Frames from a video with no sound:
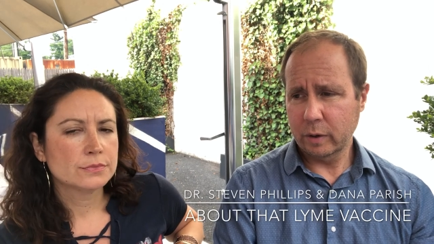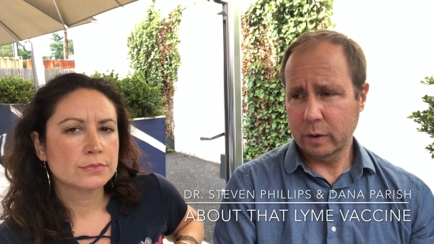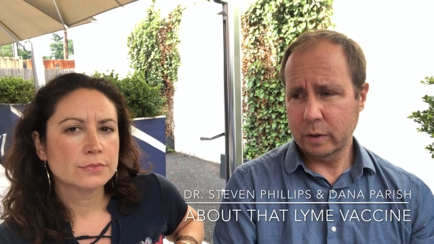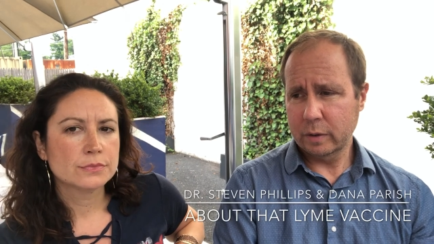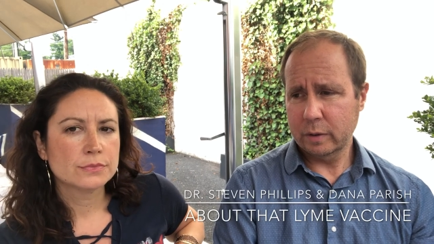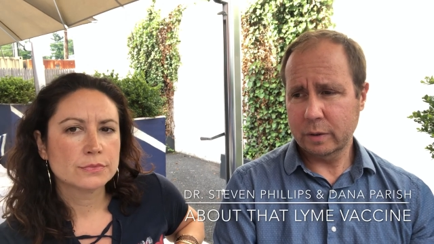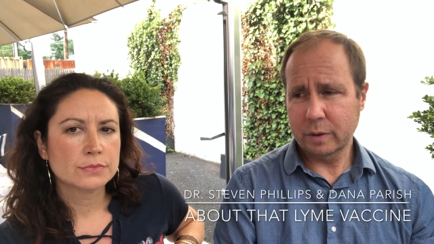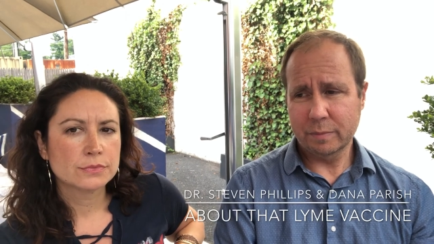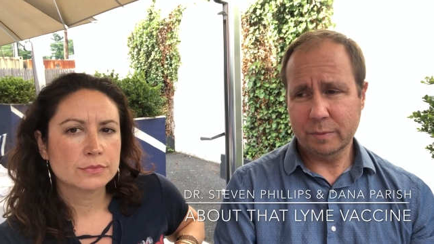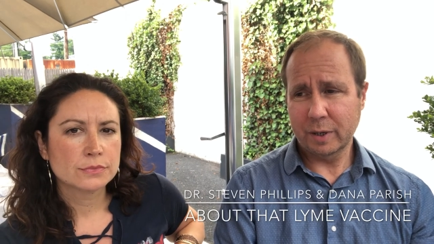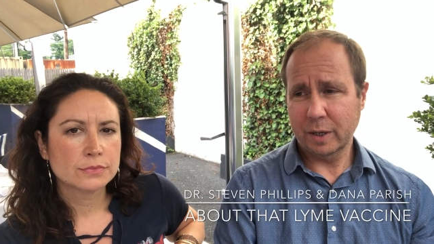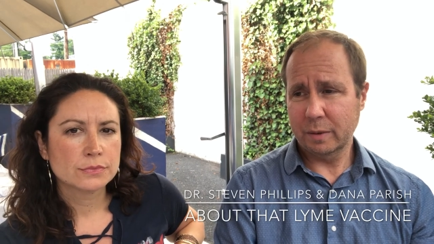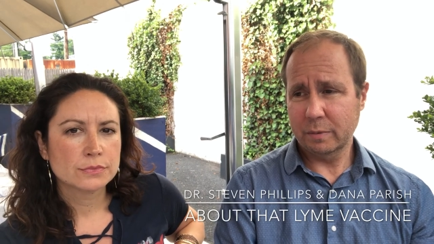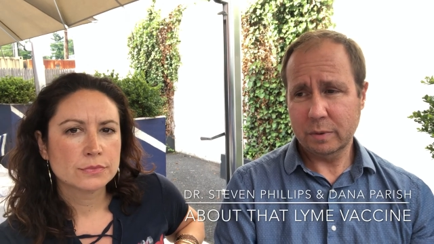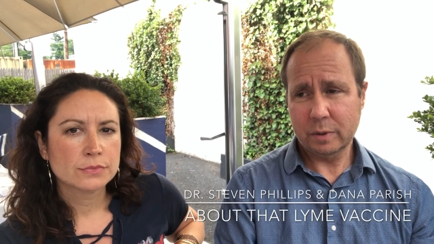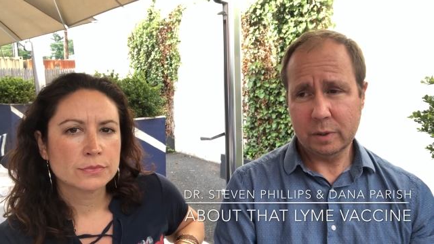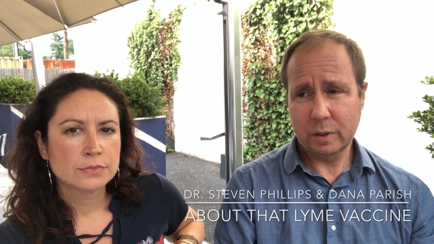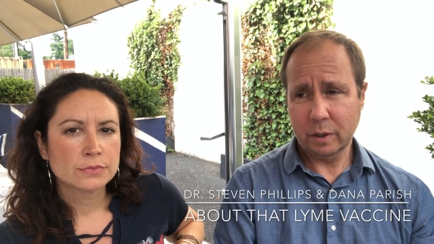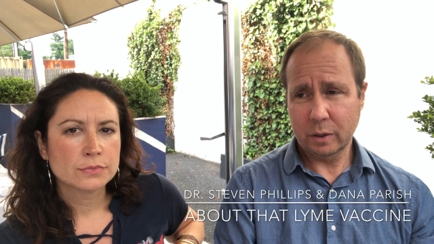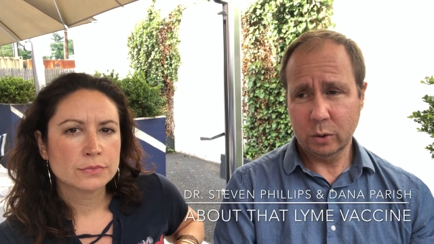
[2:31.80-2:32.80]
Speaker 1: hard sometimes to
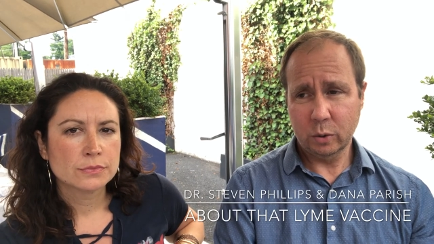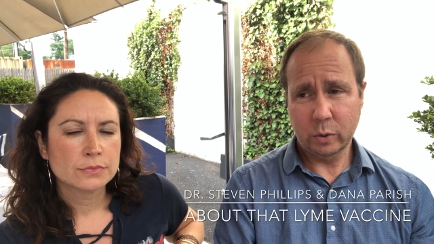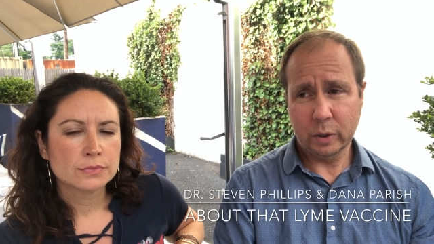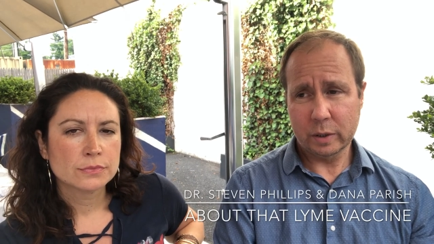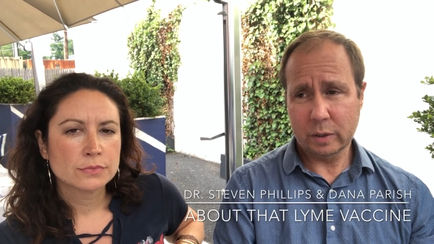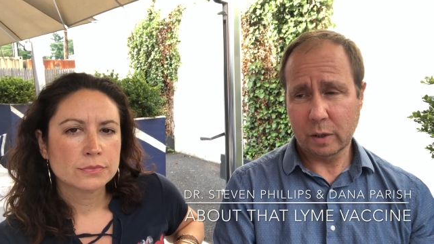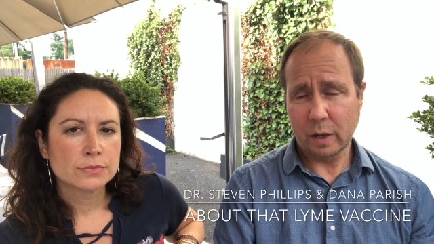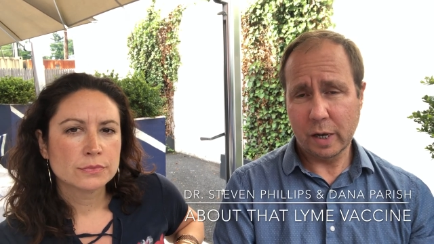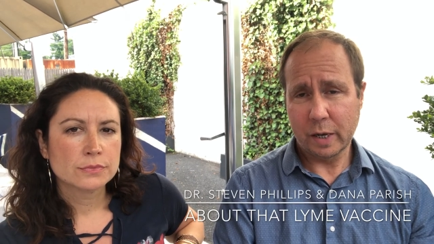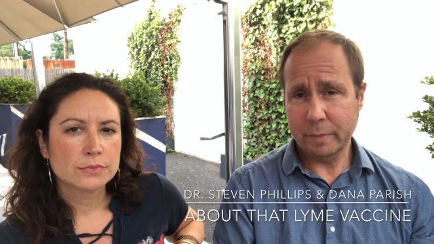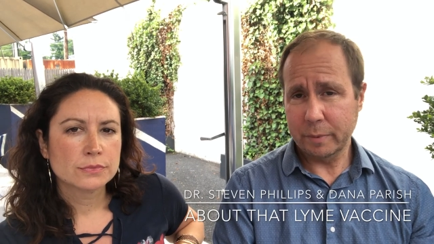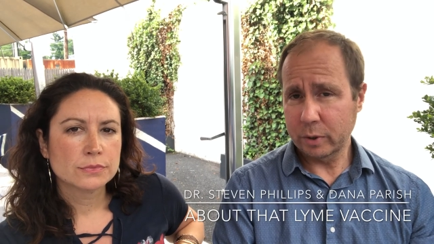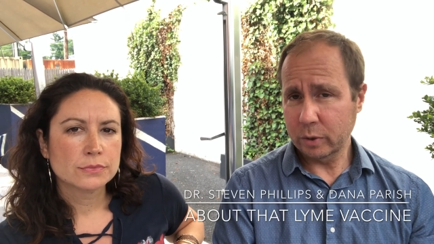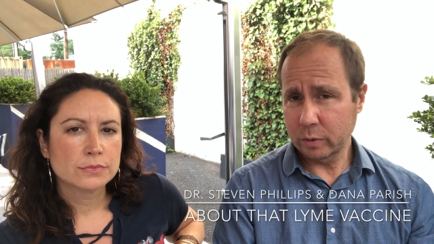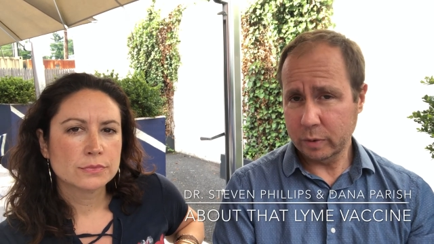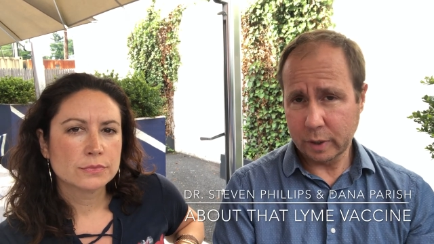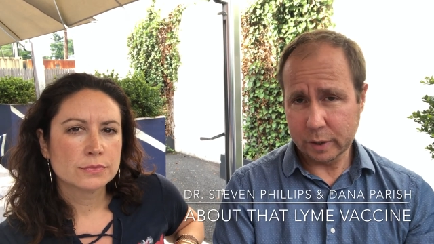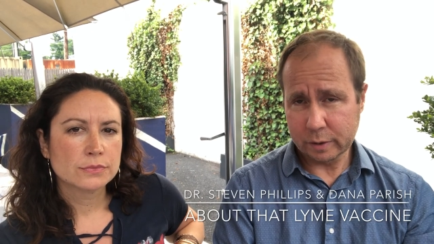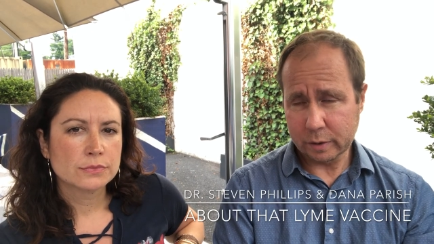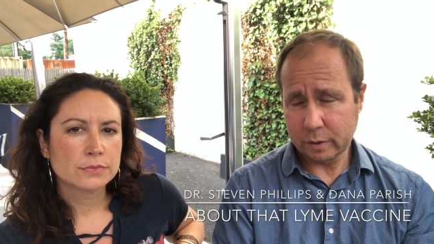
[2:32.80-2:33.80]
tell who has Lyme and who
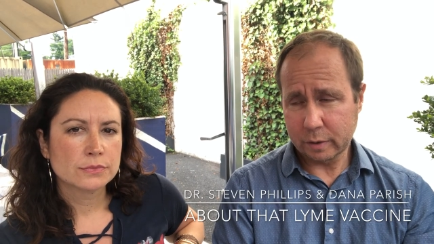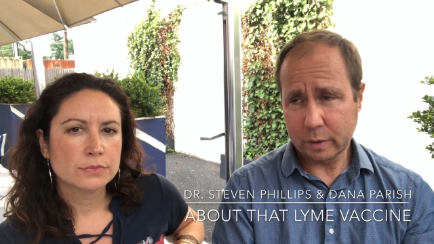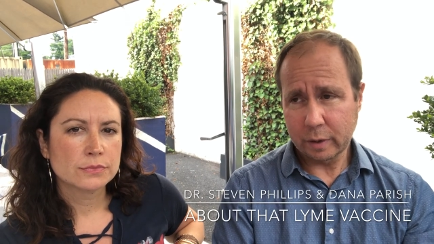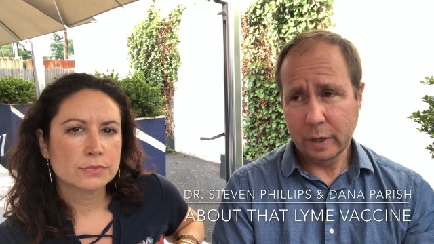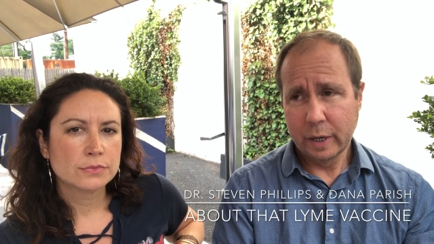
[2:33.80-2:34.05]
doesn't.